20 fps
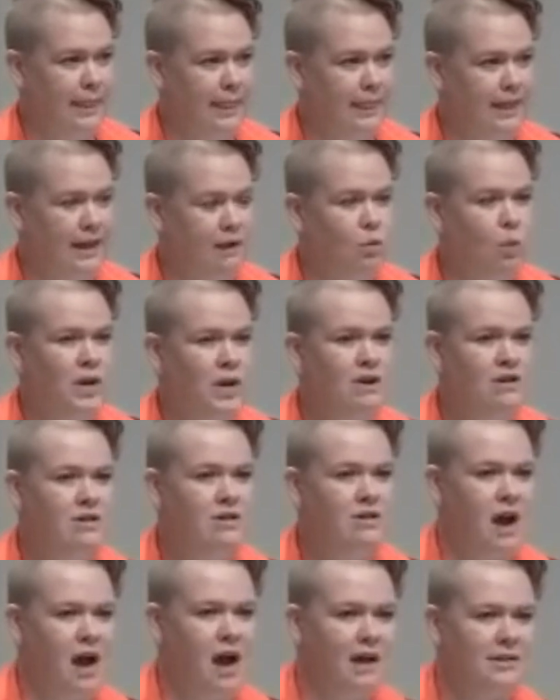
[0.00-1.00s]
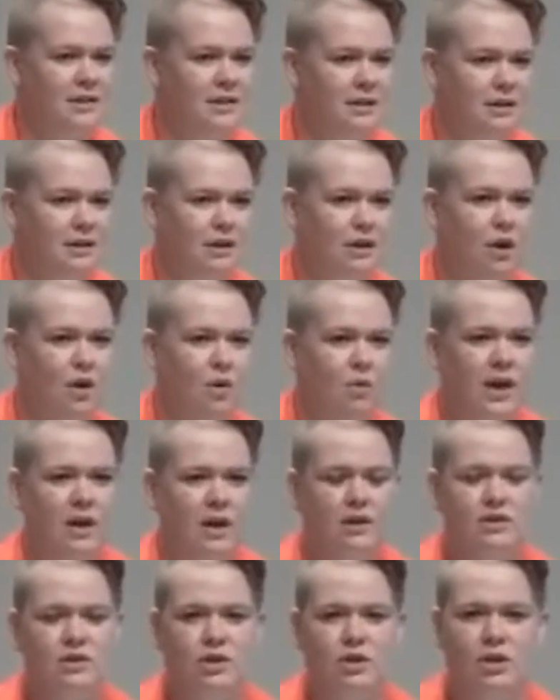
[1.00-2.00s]
that we're not
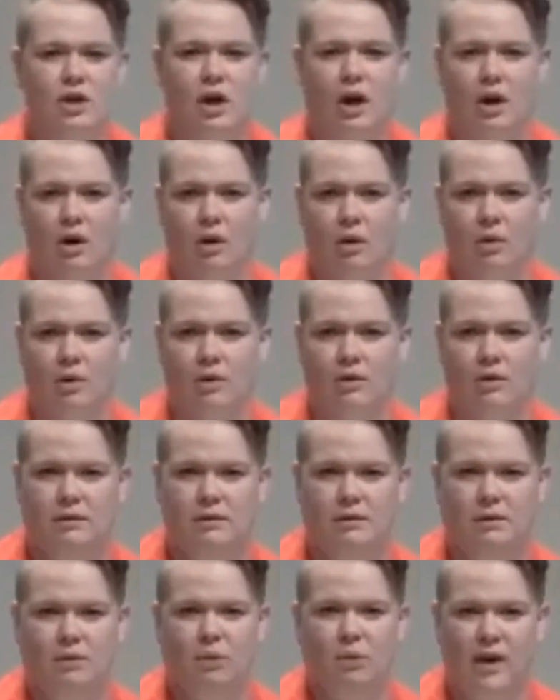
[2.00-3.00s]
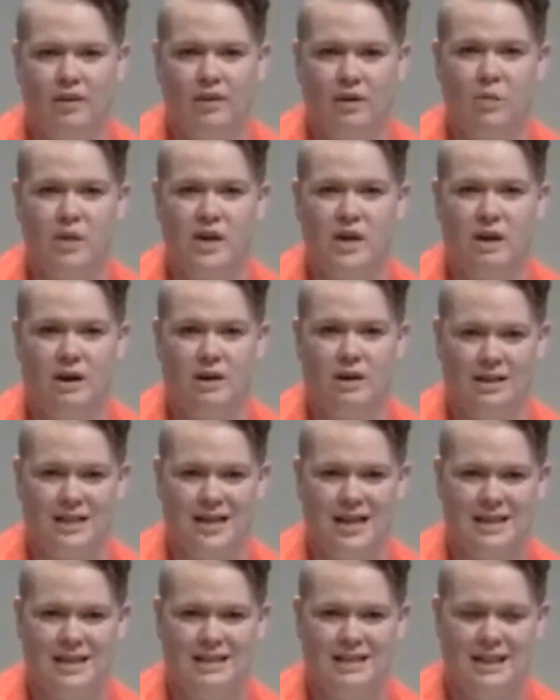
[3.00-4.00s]
going to know whether we are
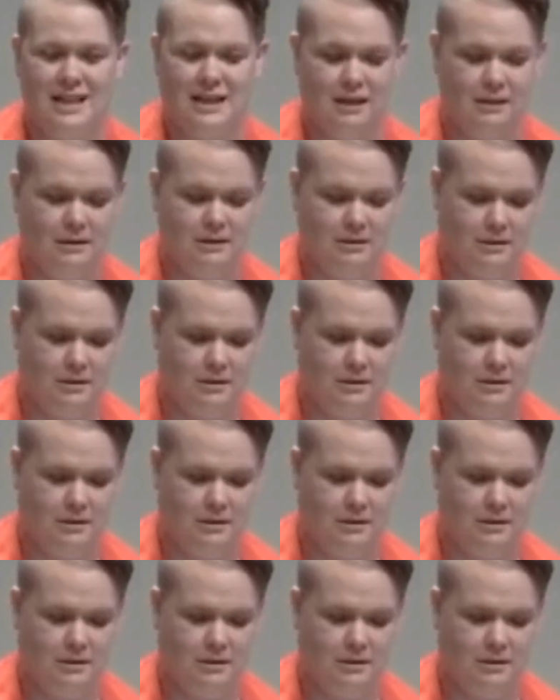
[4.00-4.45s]
attending